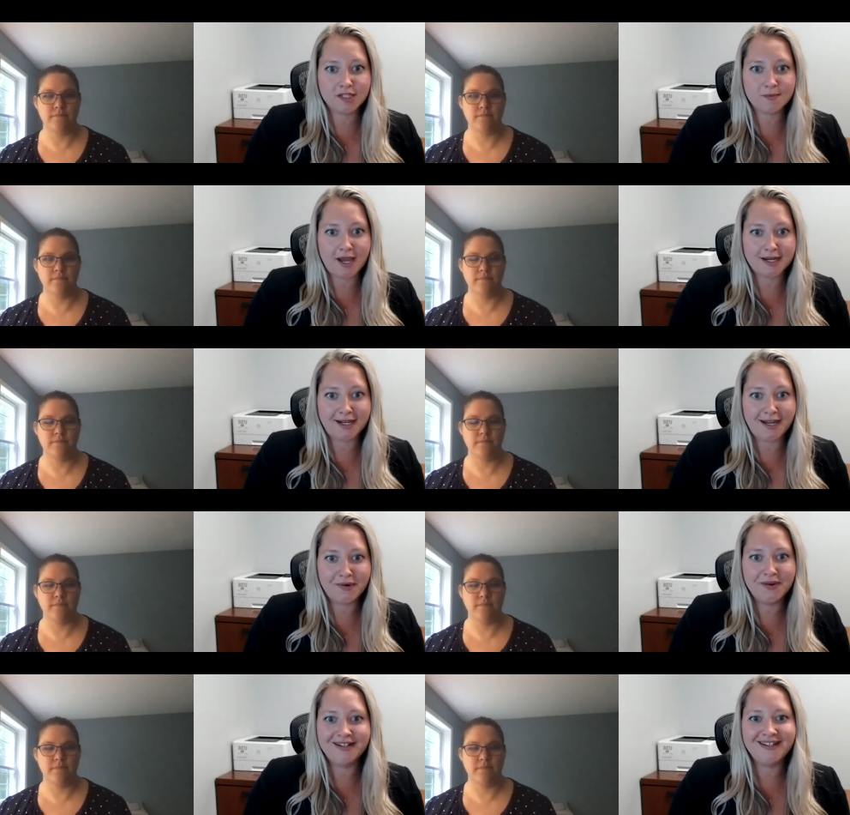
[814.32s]
Speaker 1: a few months
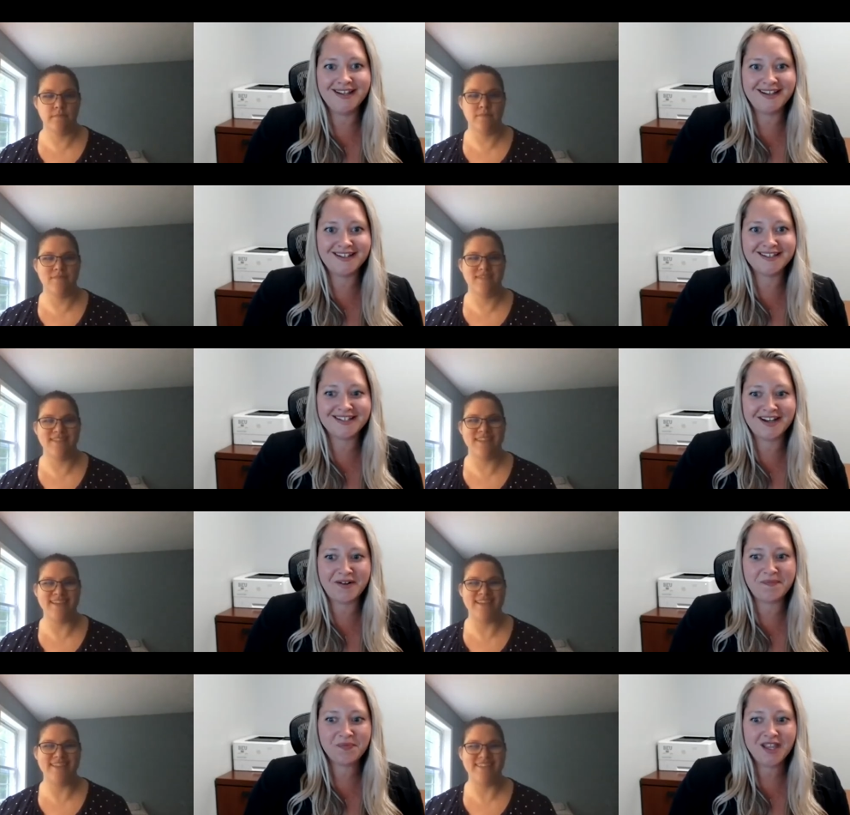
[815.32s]
back now,
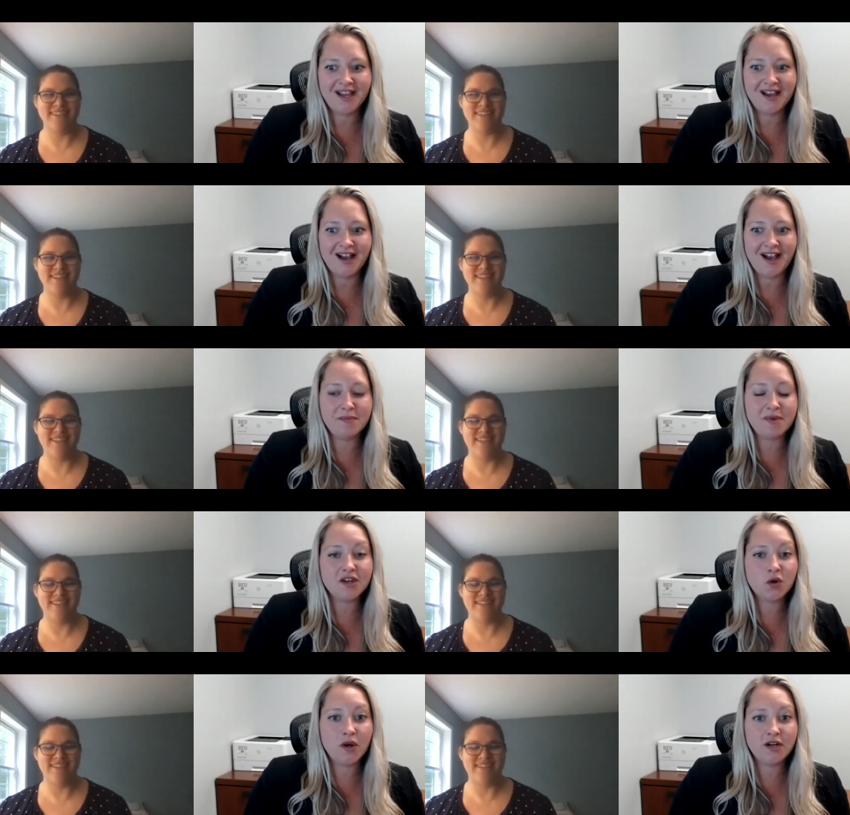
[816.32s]
and um,
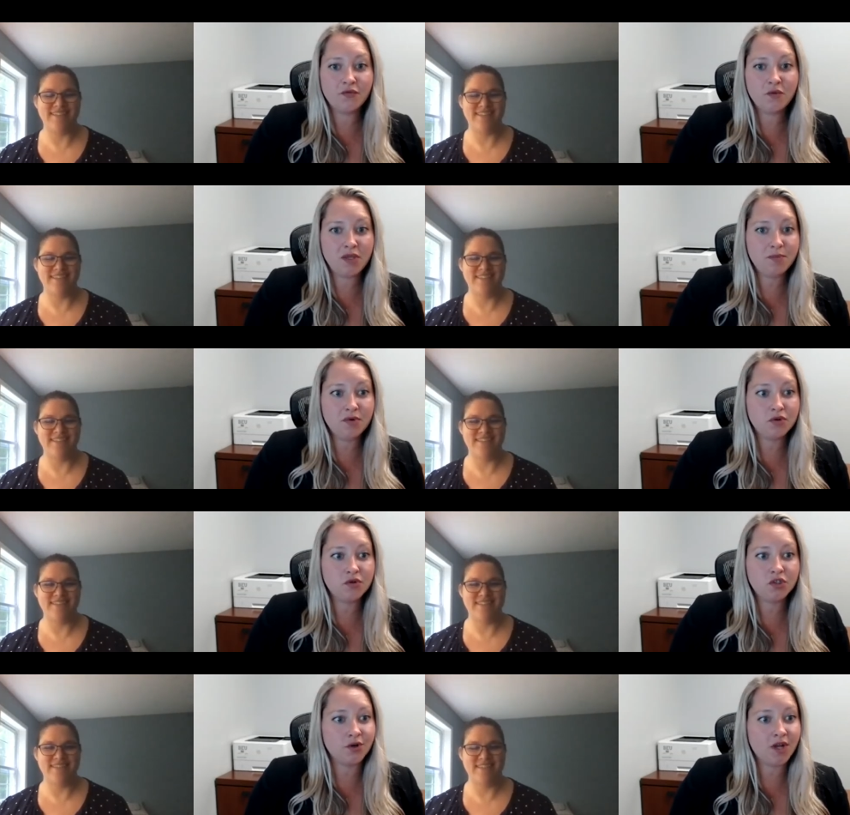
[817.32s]
I met quite a few
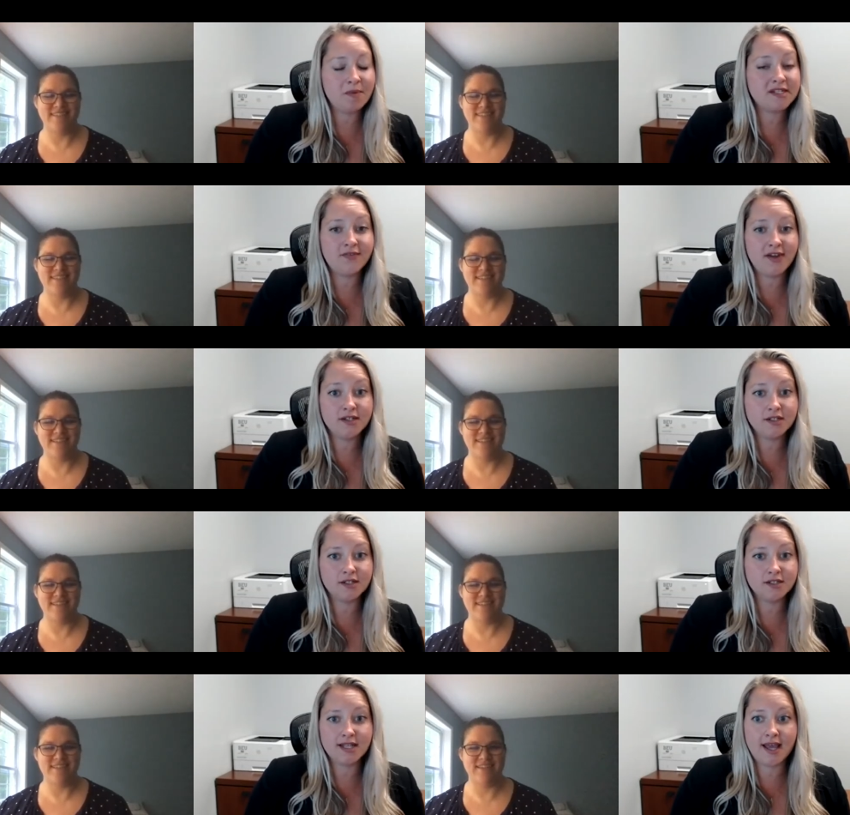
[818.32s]
people who showed up as
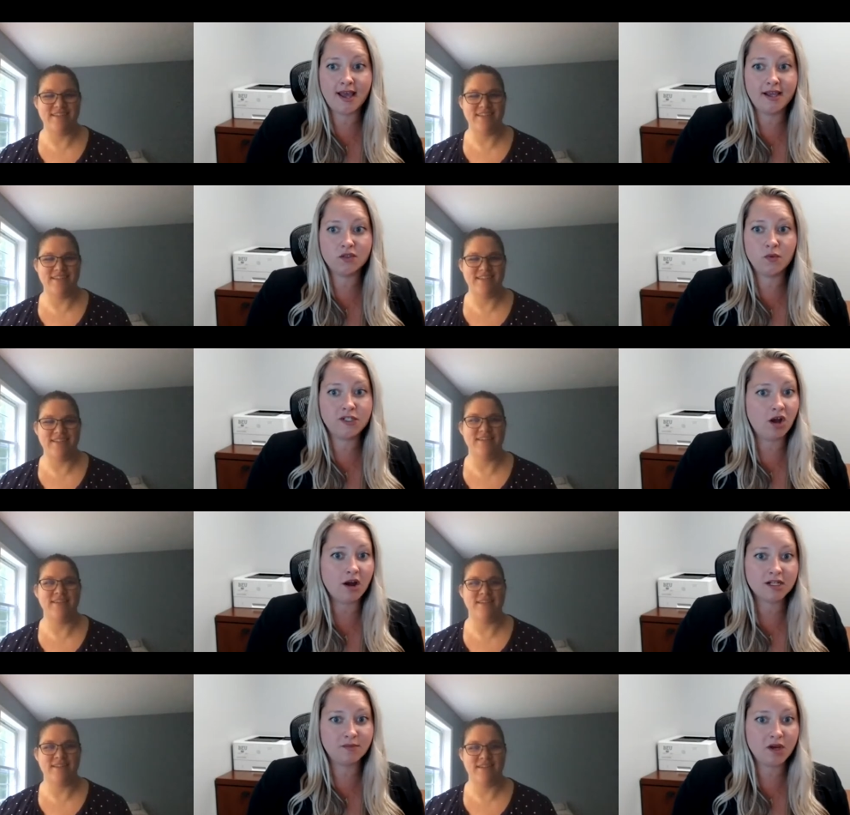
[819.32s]
vendors, and
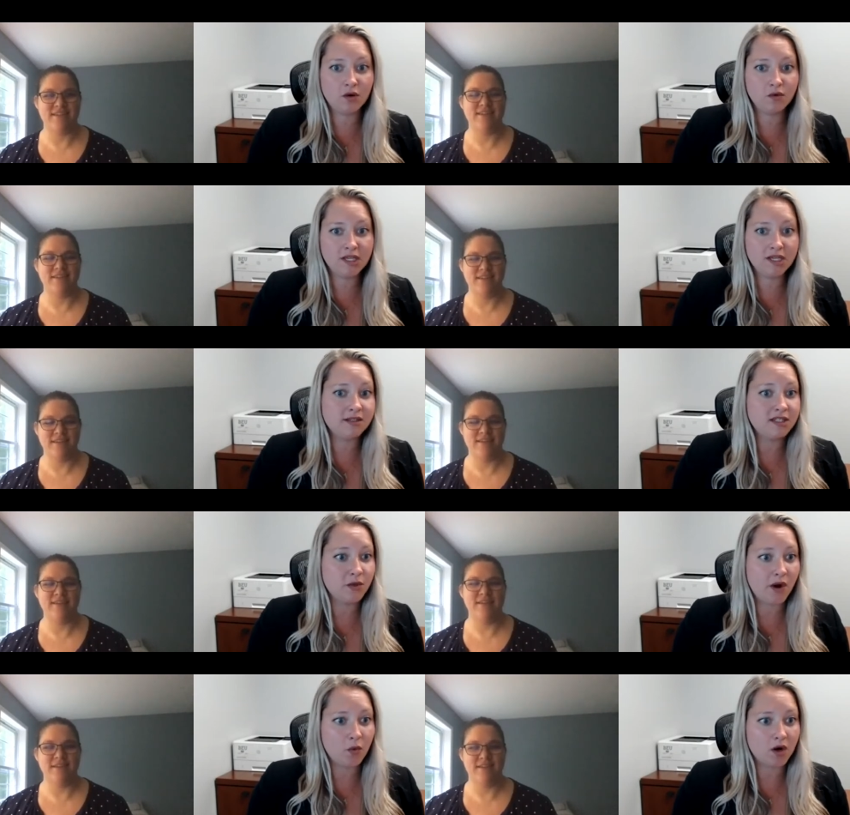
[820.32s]
we talked about
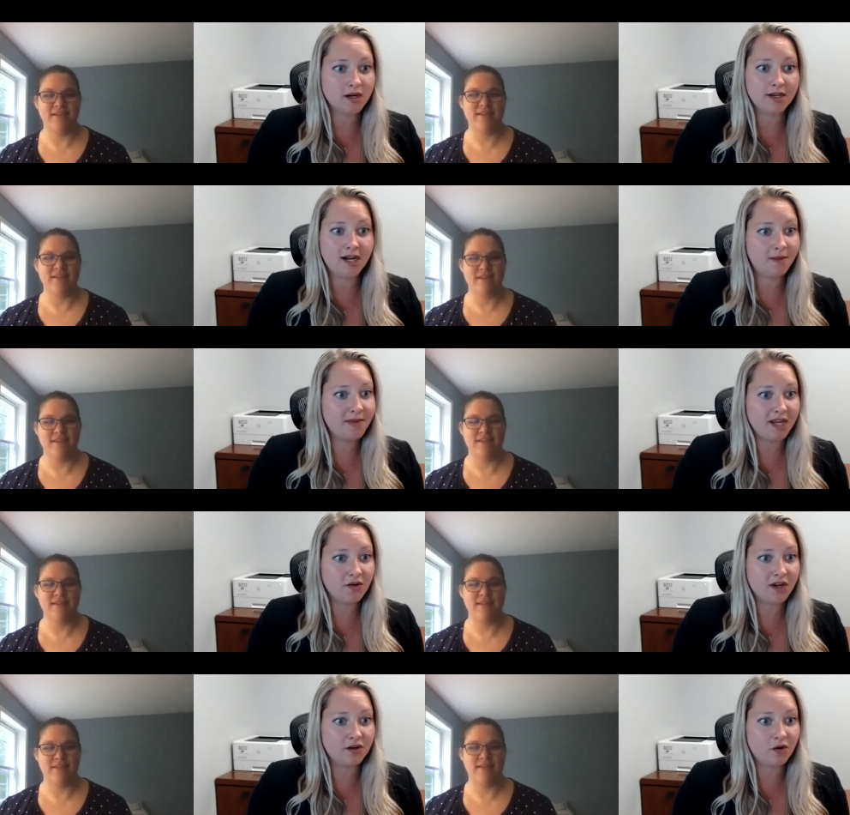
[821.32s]
ECU at work and
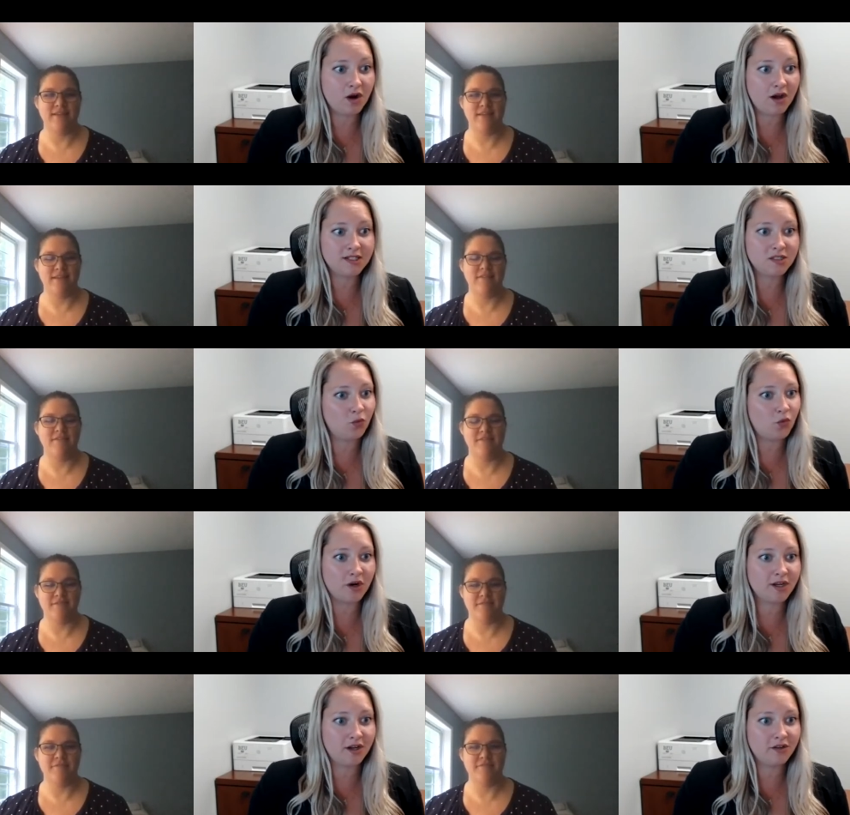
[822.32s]
coming out at no
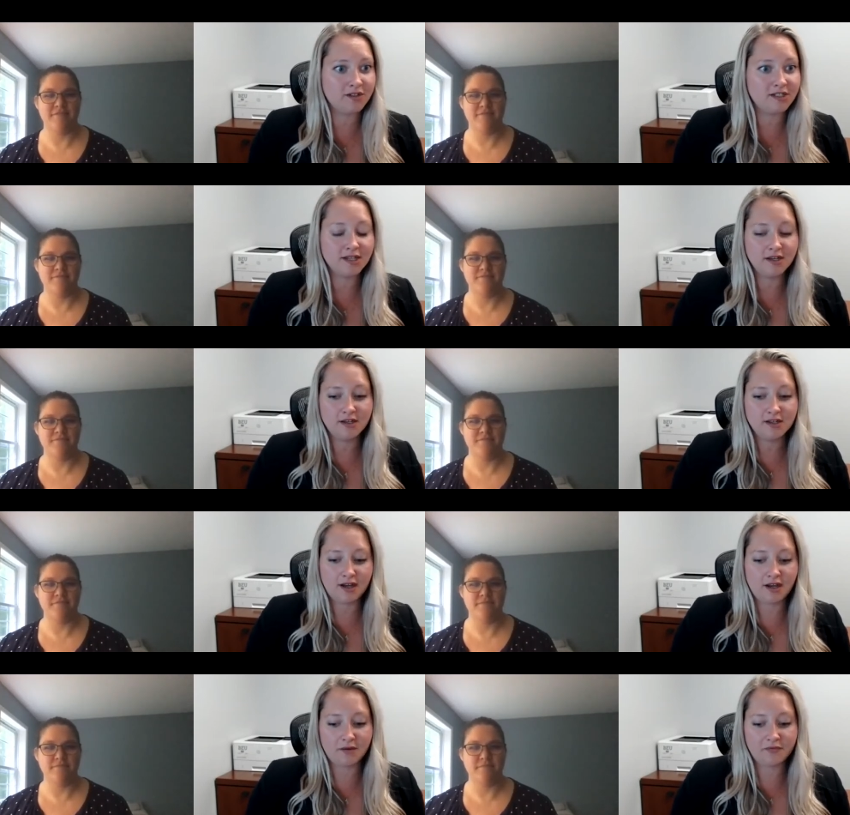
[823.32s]
cost and working on these
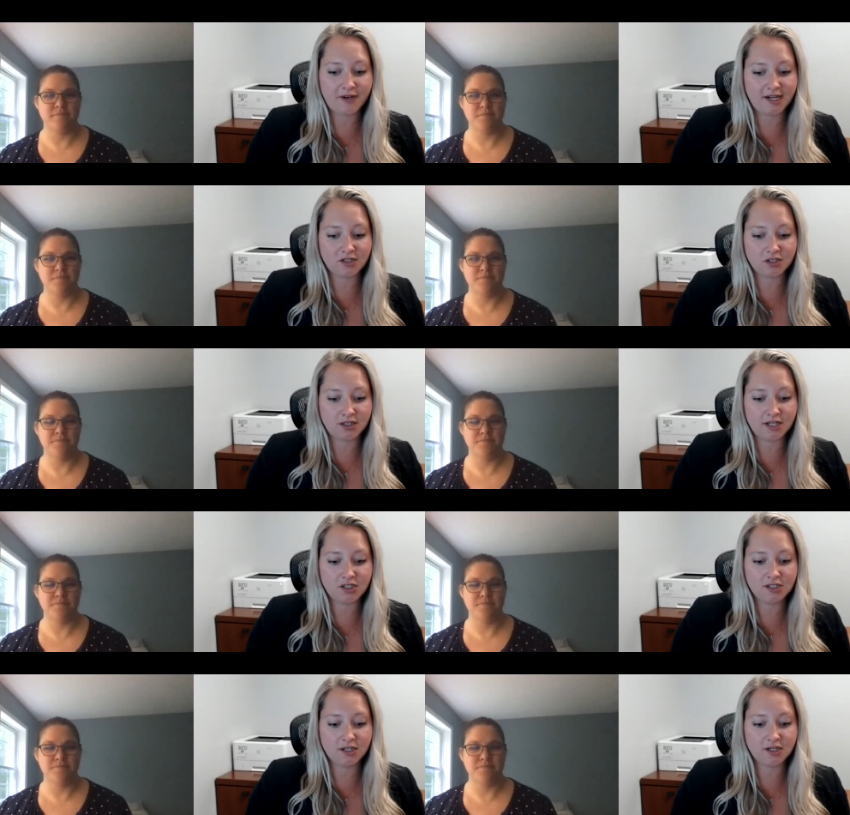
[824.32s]
um,
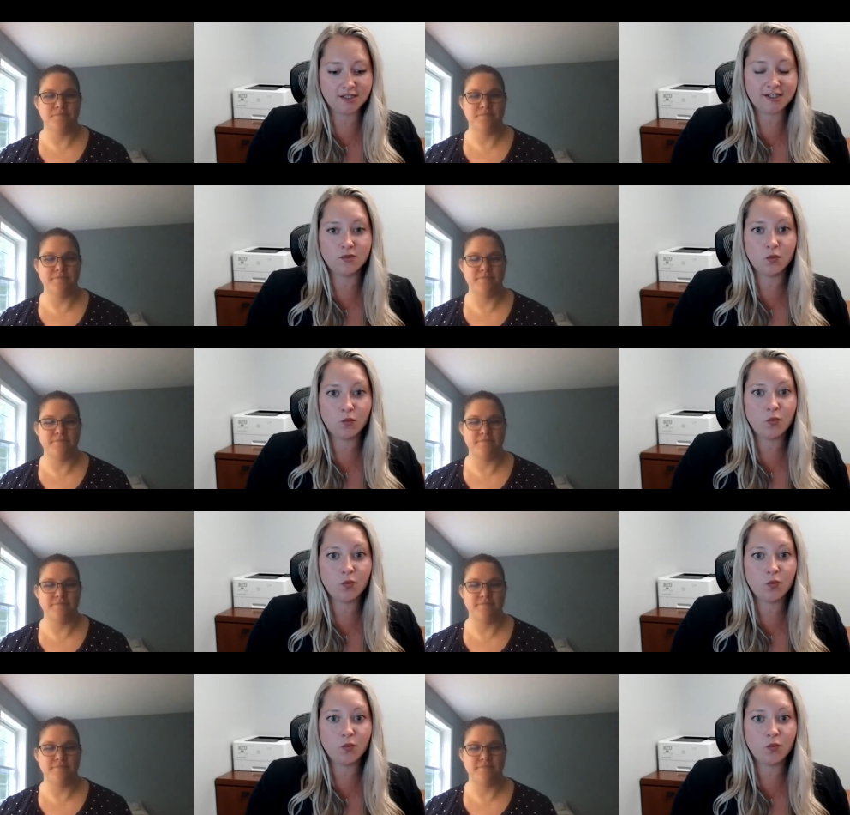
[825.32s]
financial lunch and learns.